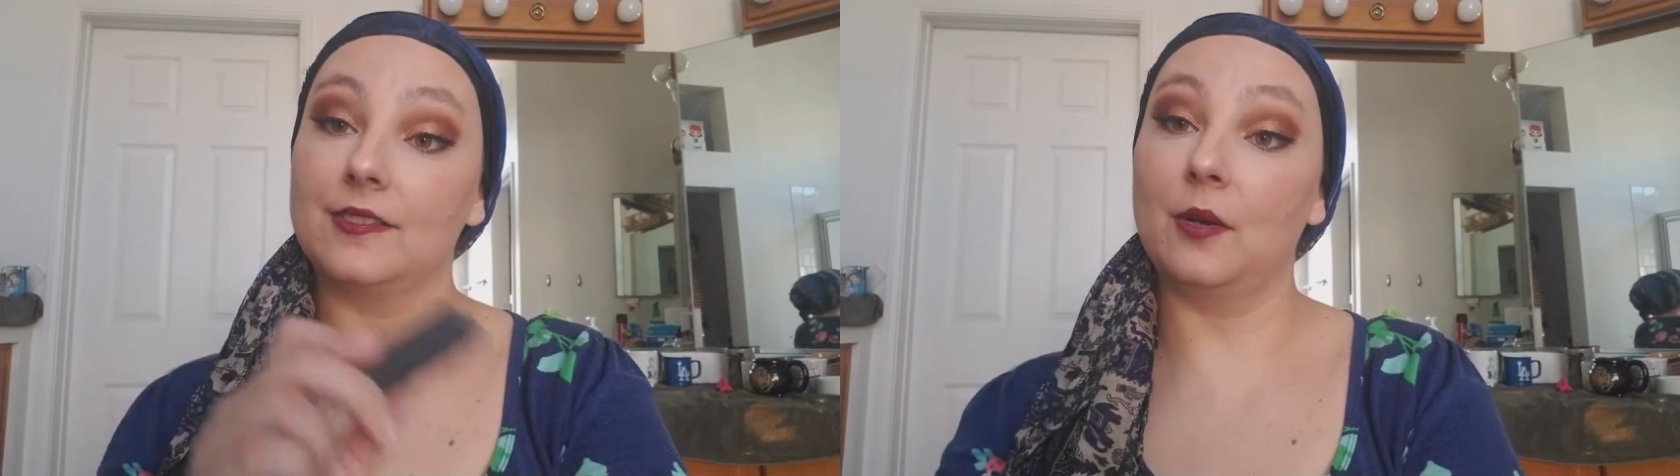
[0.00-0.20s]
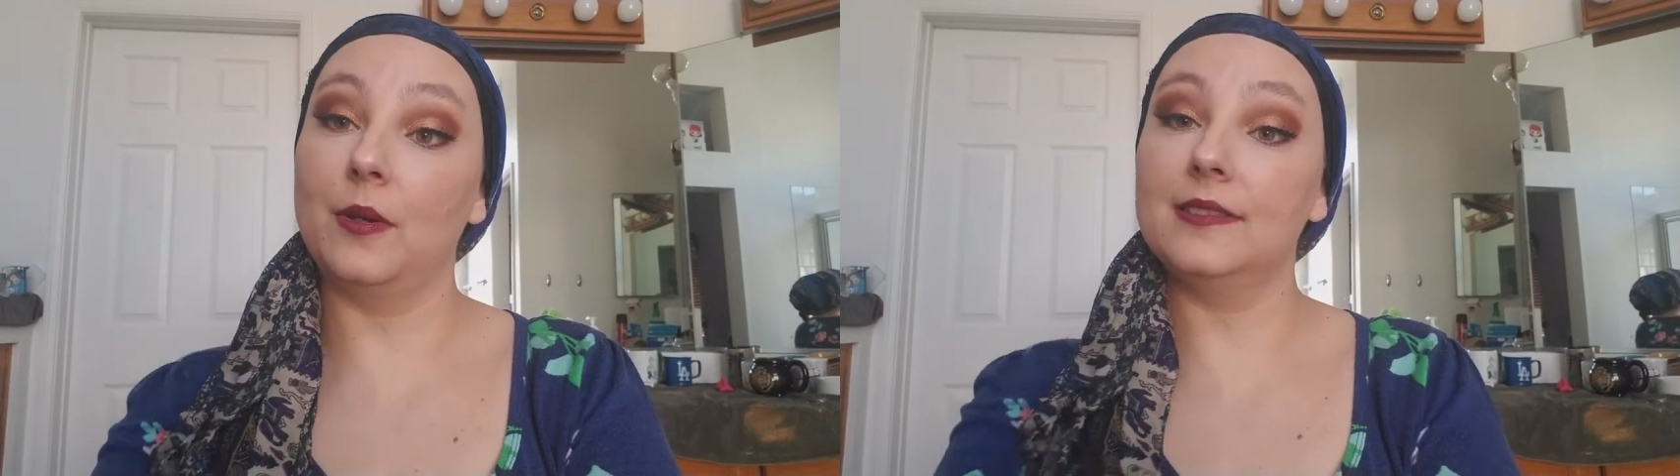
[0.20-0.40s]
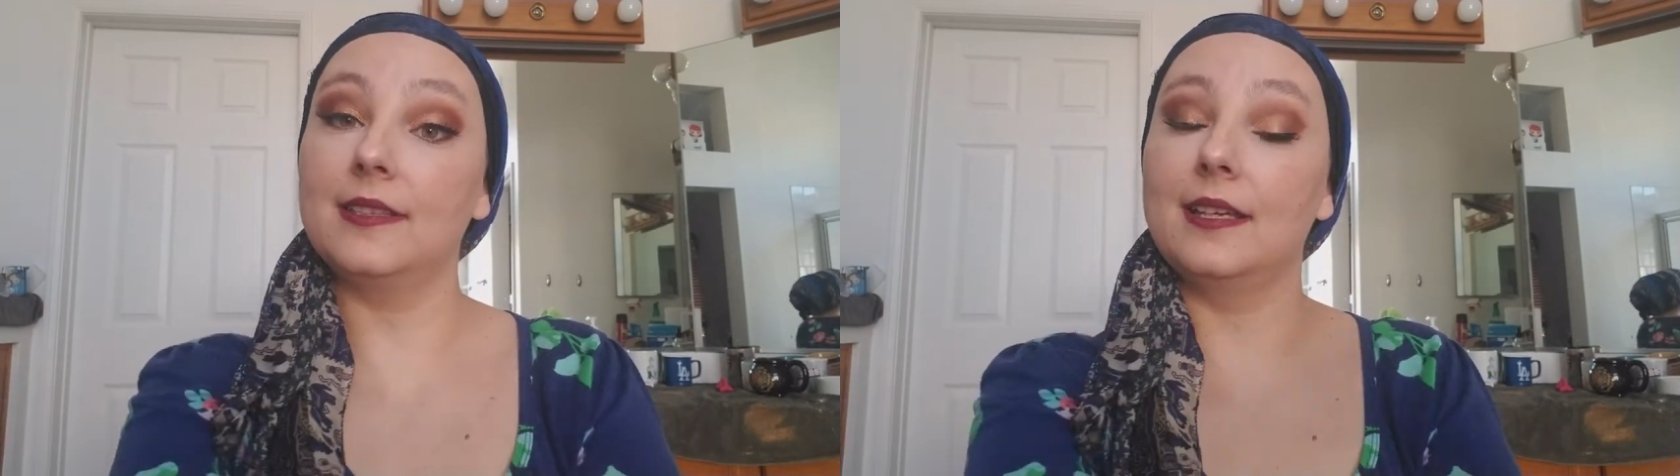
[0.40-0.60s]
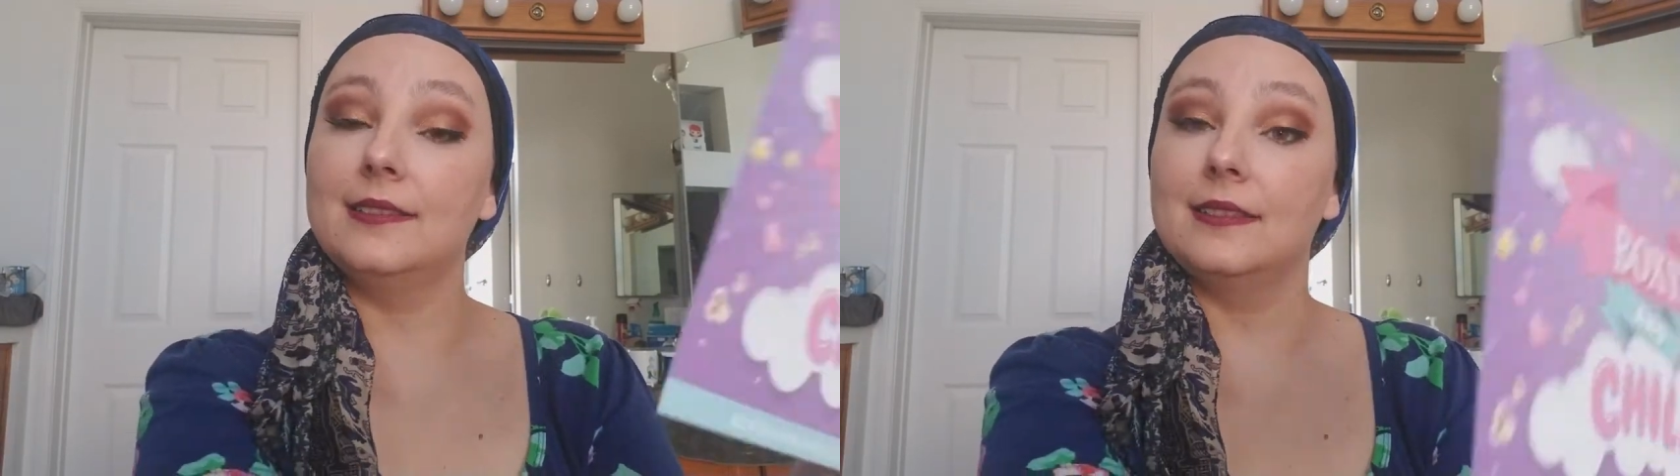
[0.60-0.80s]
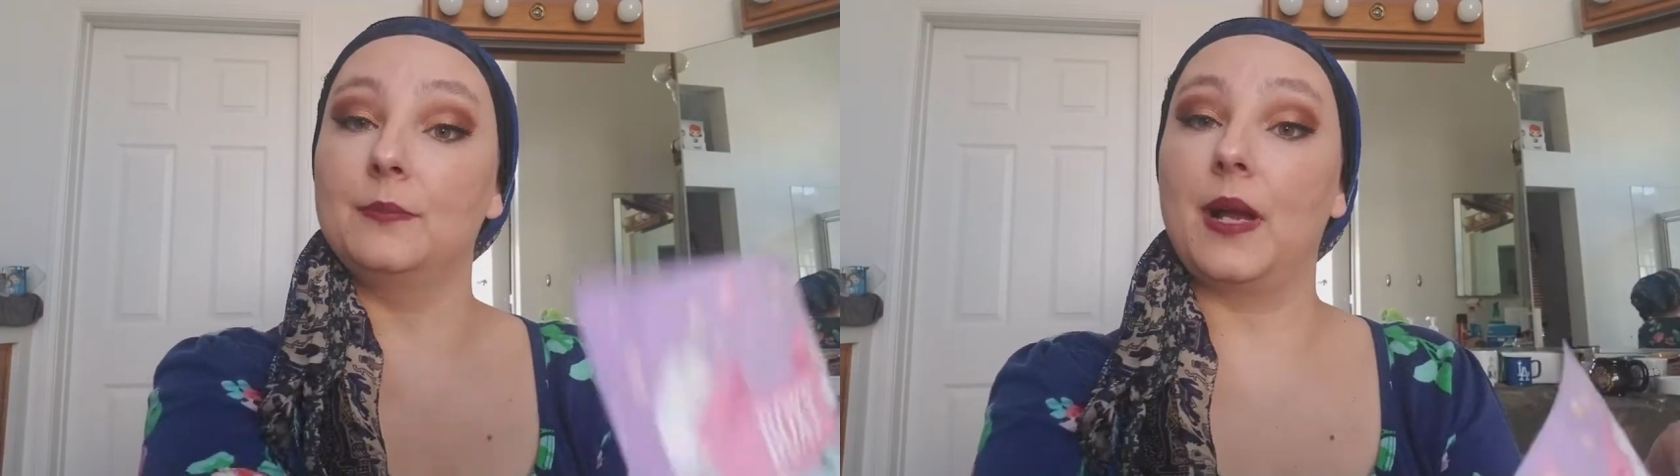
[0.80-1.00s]
Now what's
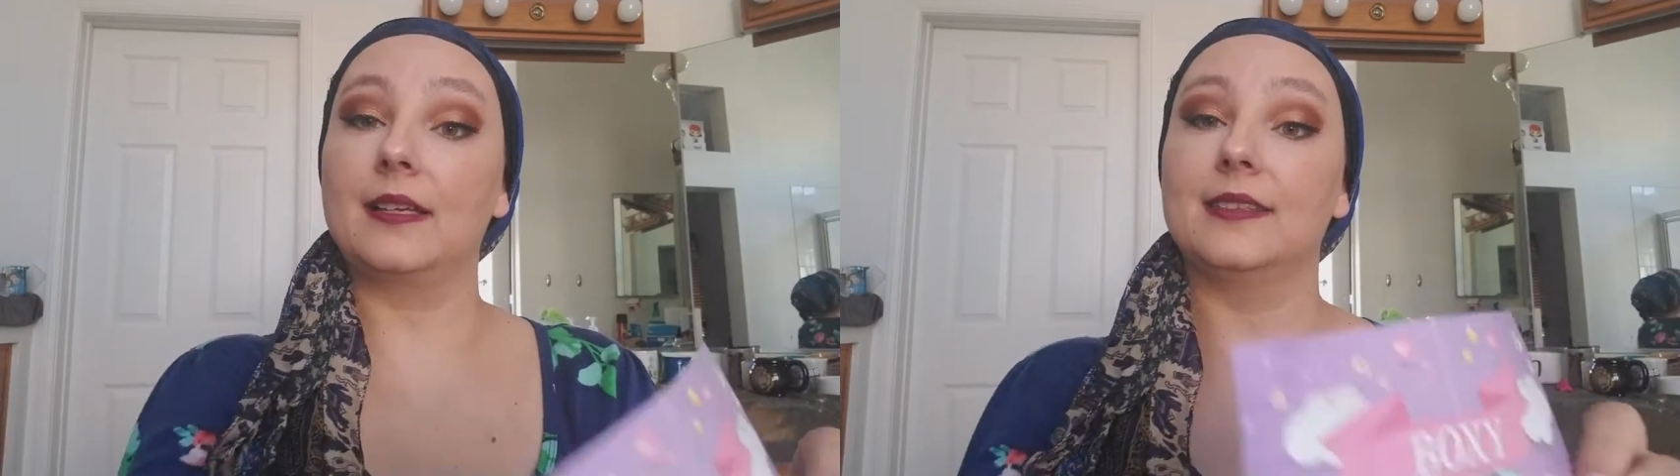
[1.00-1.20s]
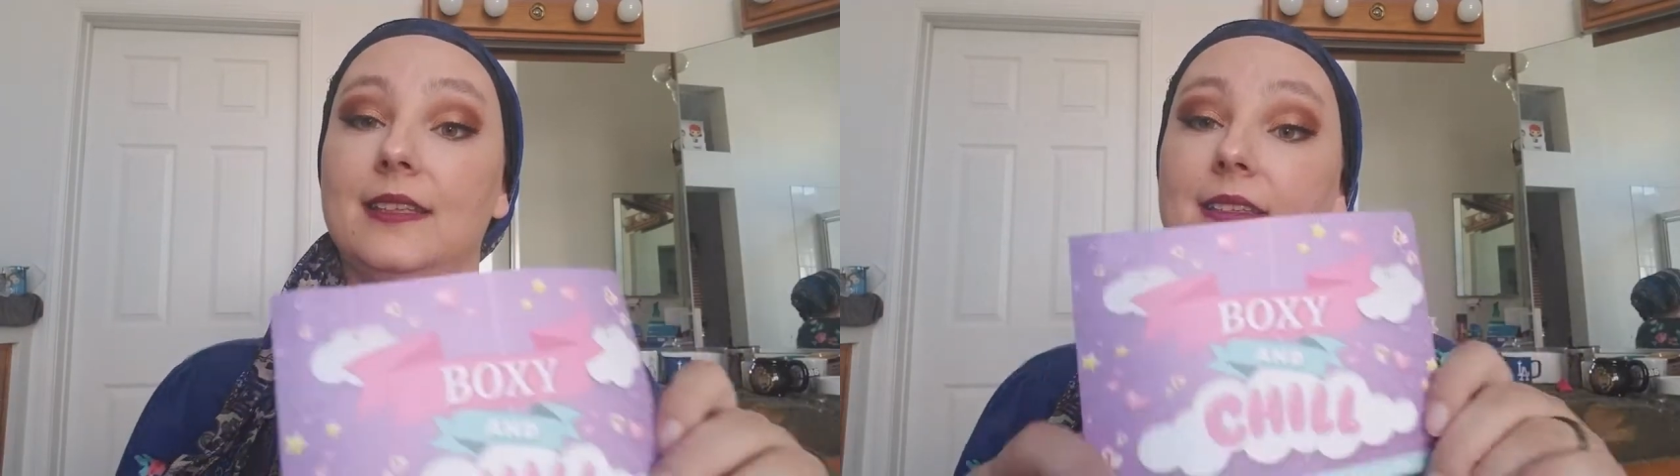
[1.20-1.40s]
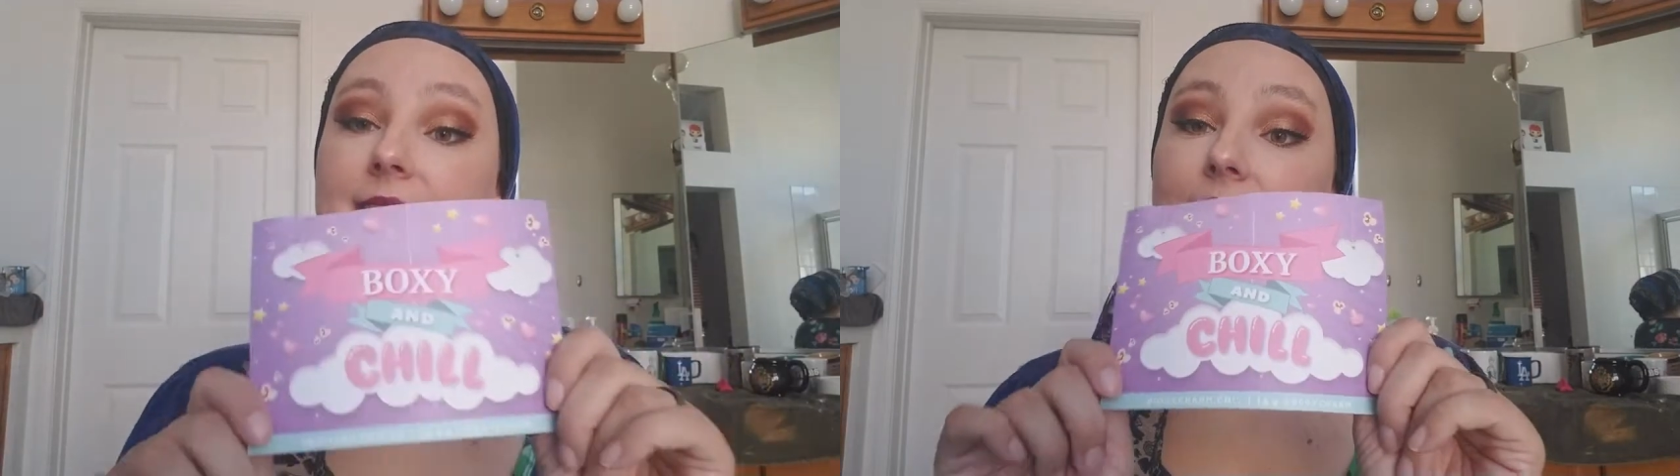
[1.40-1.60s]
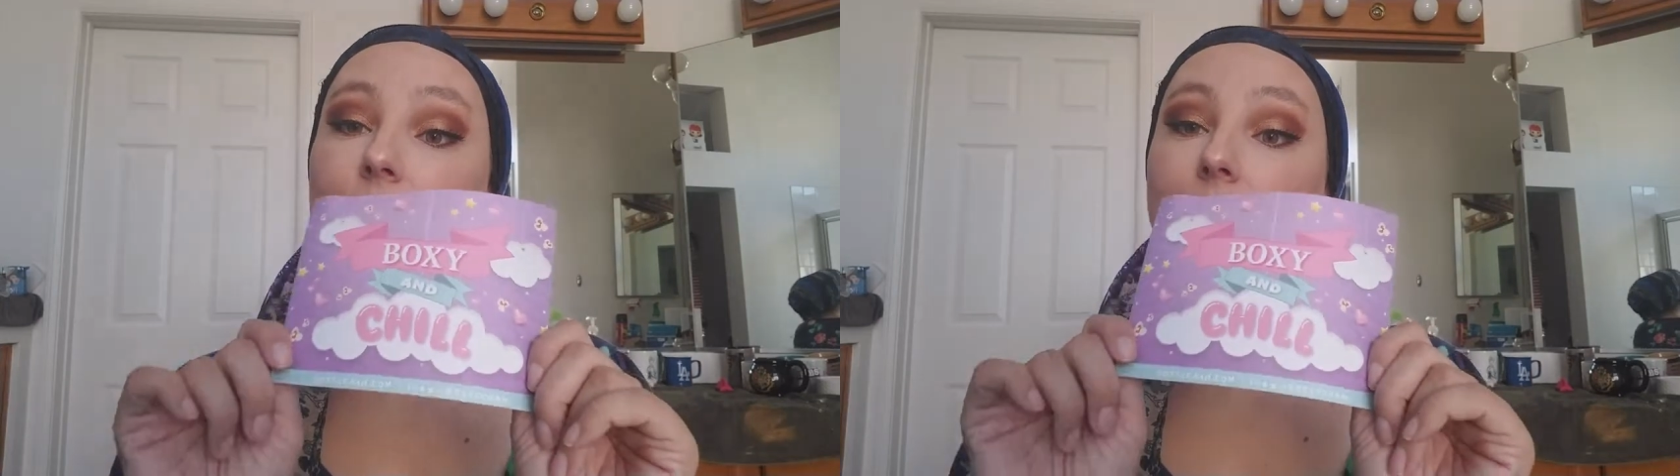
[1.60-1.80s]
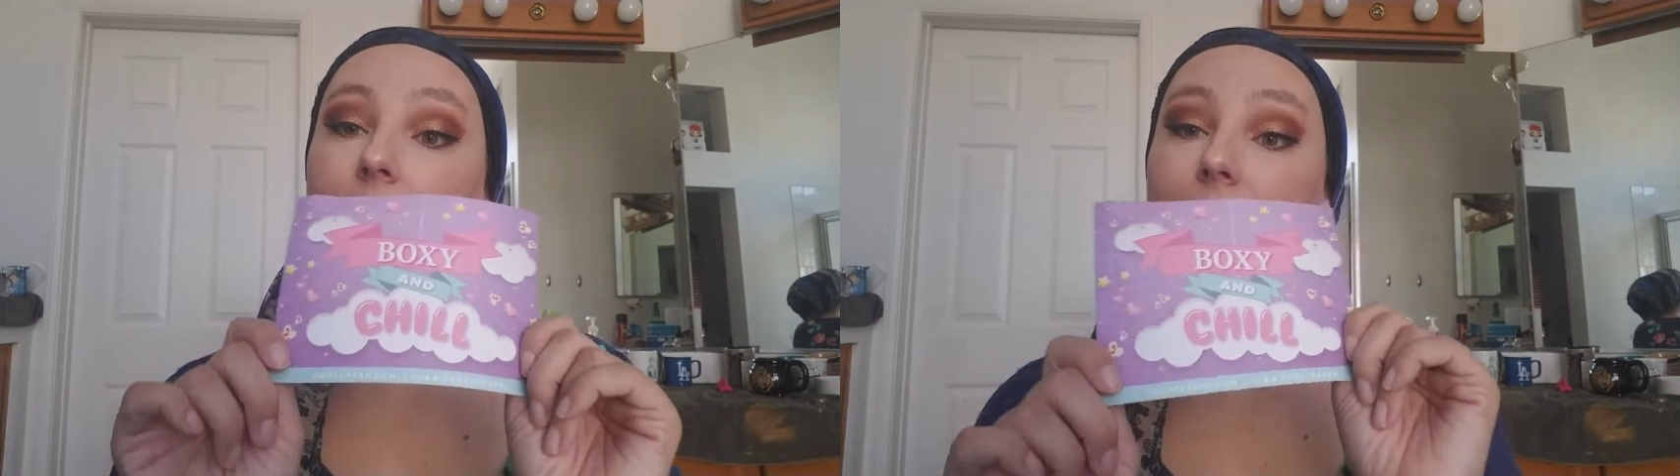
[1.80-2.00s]
nice is Boxy does send
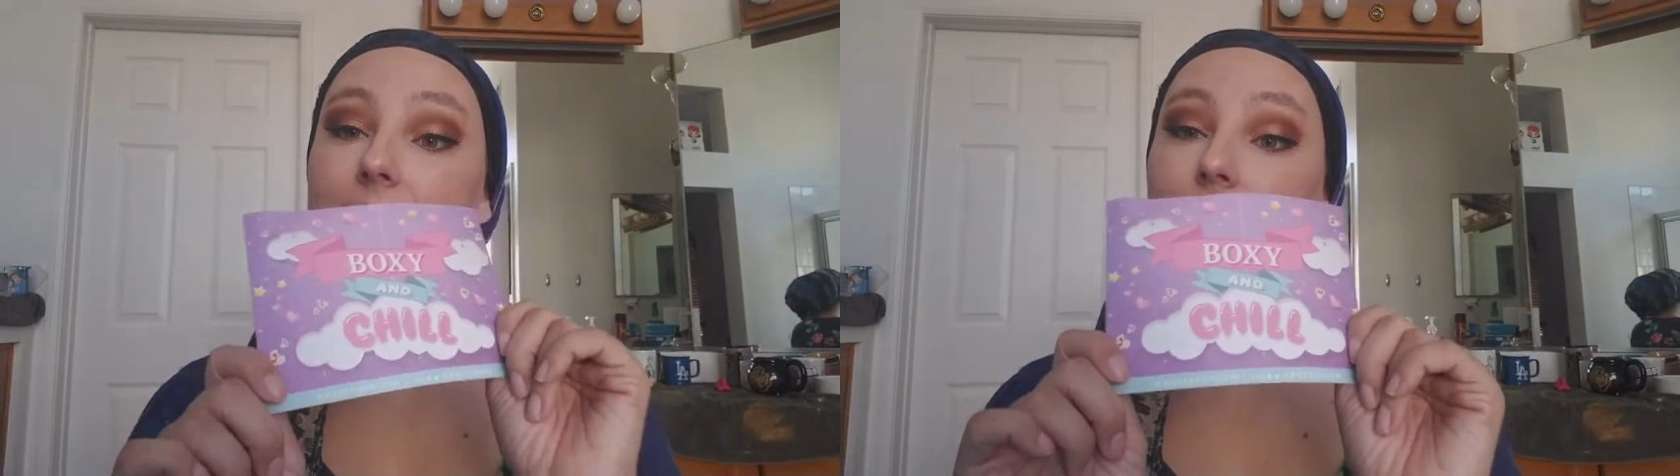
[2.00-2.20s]
you a nice